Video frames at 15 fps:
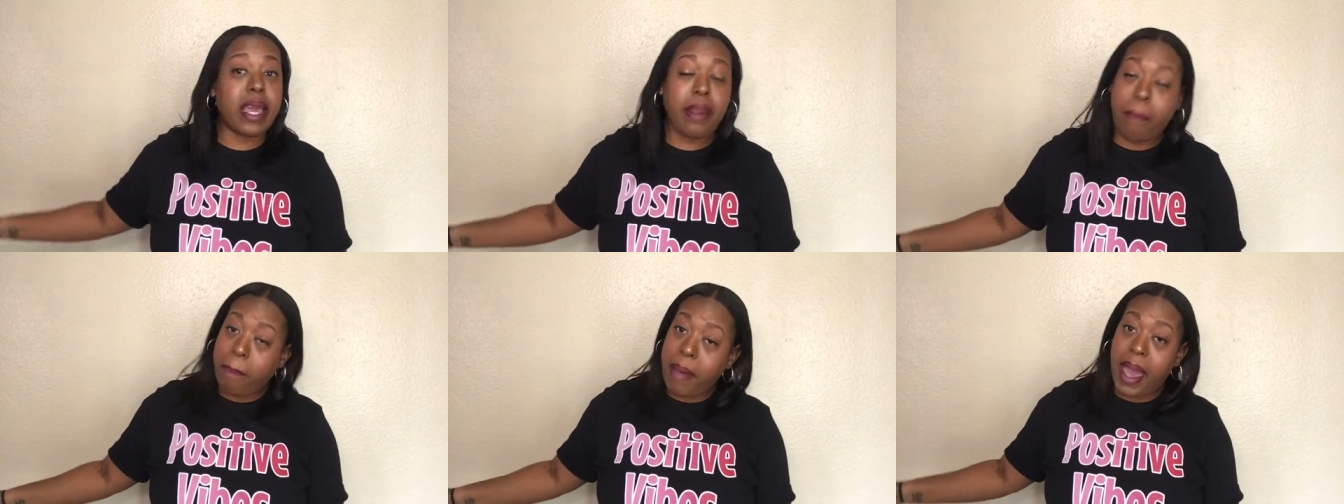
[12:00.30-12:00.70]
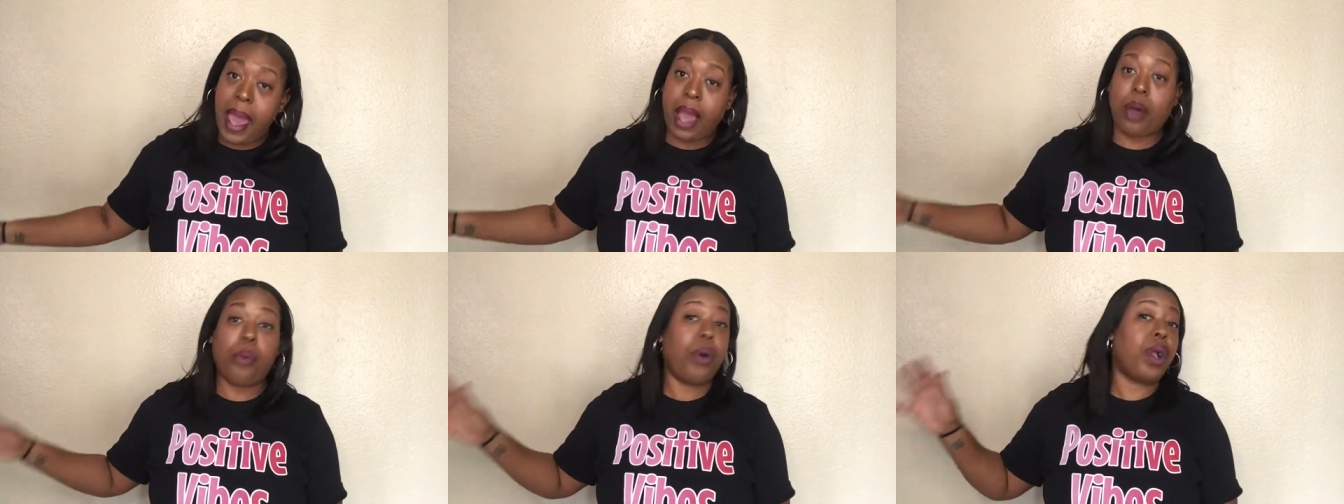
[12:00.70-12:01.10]
in the
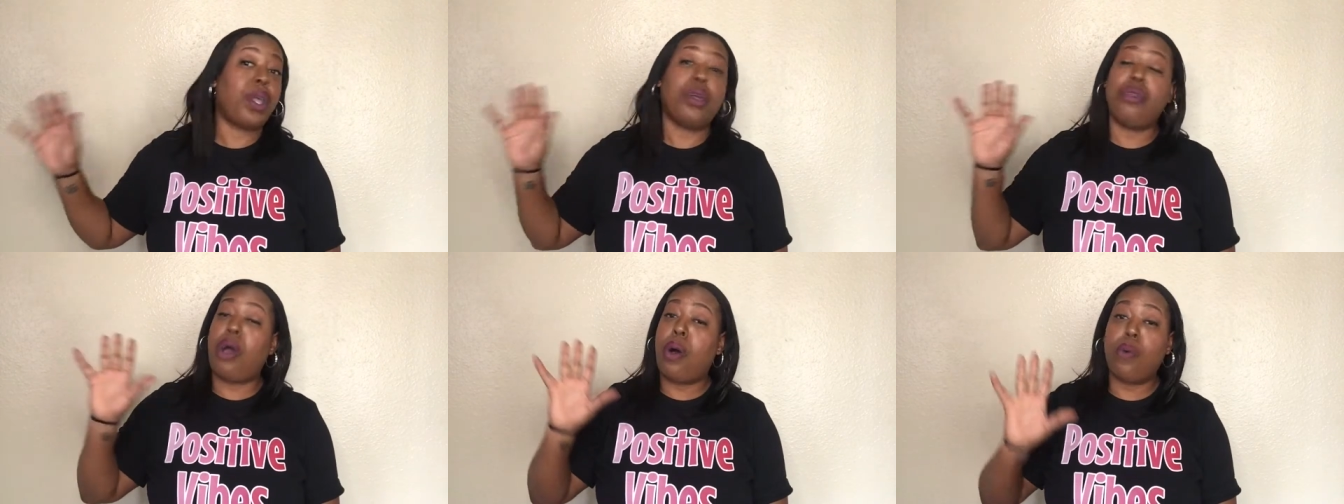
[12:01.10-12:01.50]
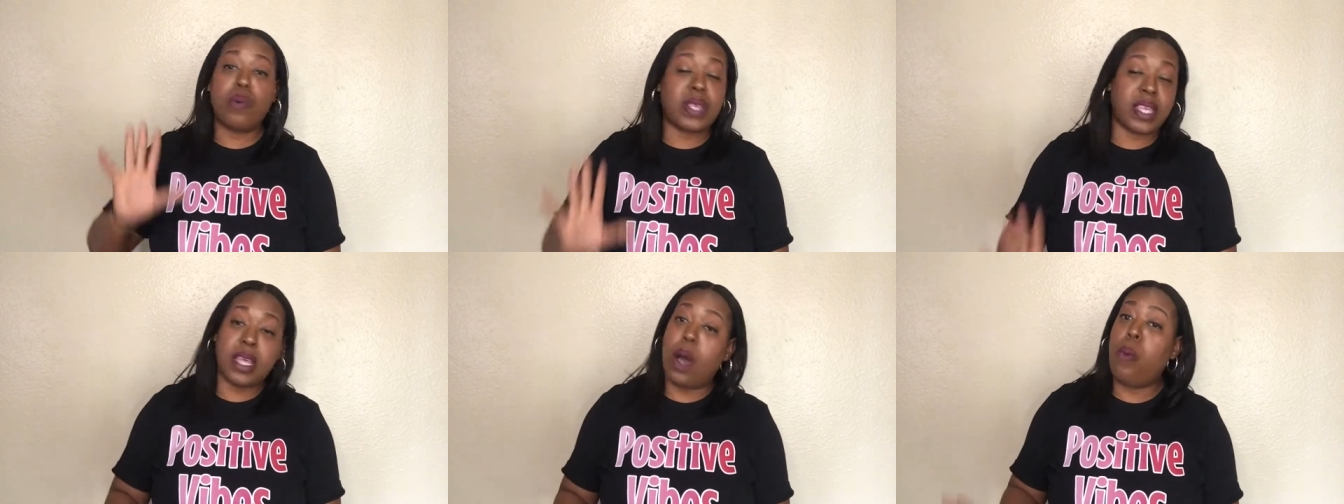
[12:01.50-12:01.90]
back where, you know,
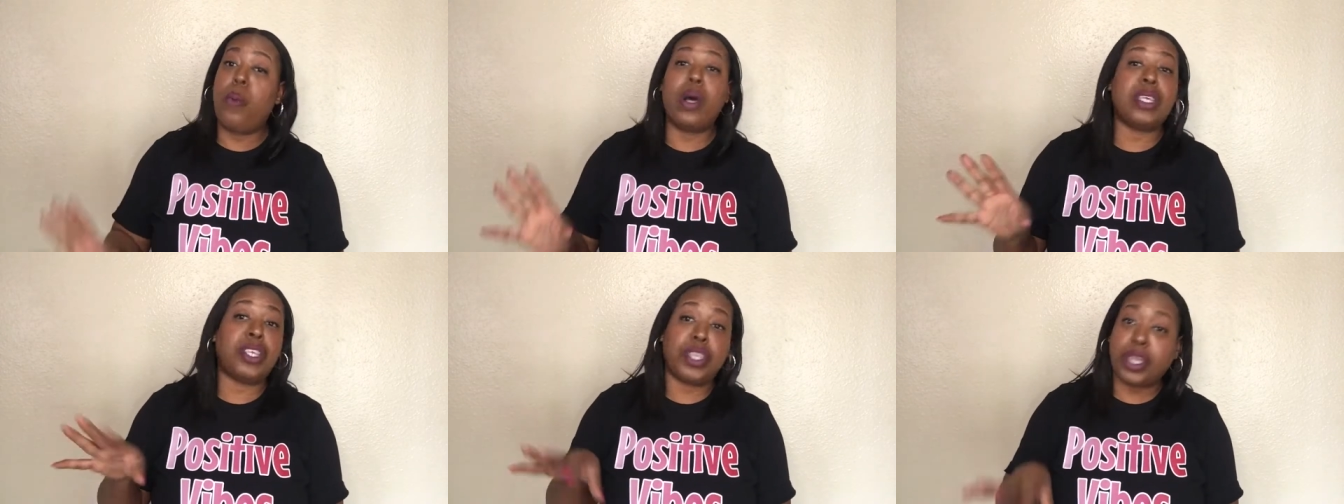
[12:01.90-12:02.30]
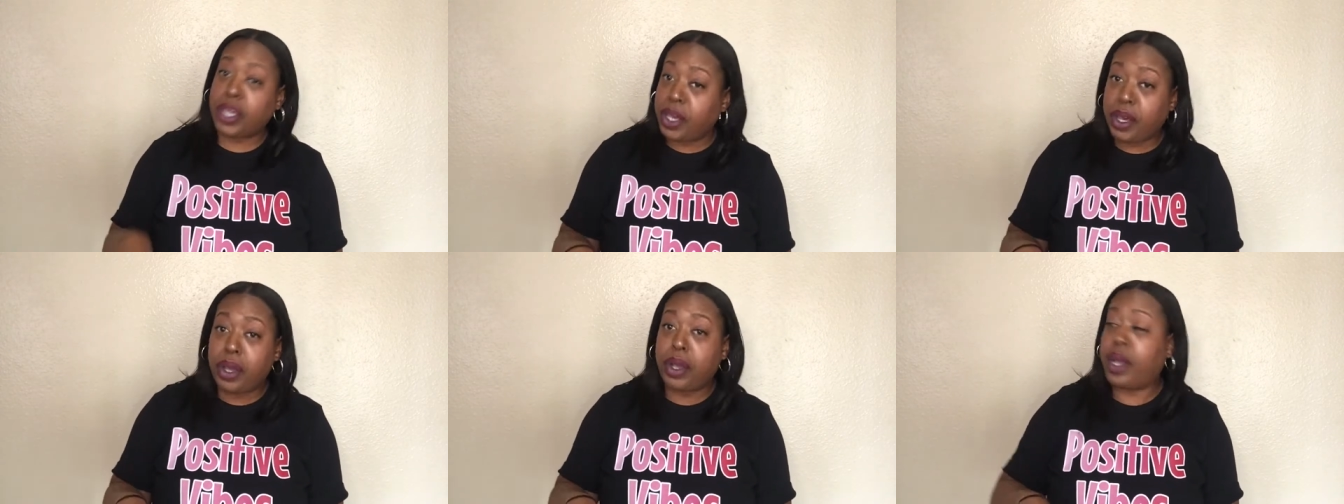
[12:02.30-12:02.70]
was somewhat
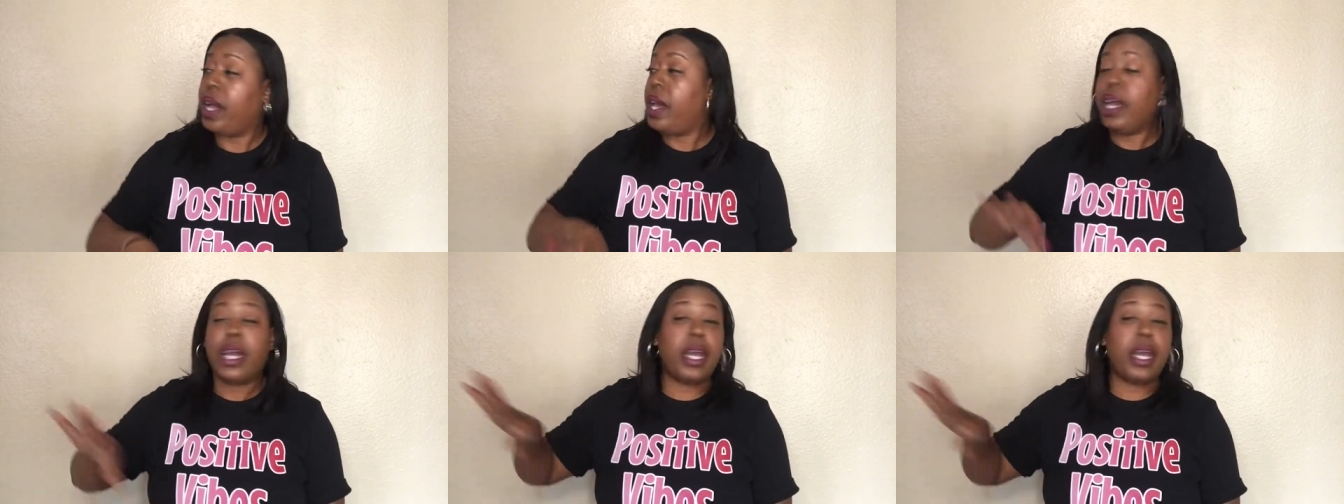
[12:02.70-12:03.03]
secure.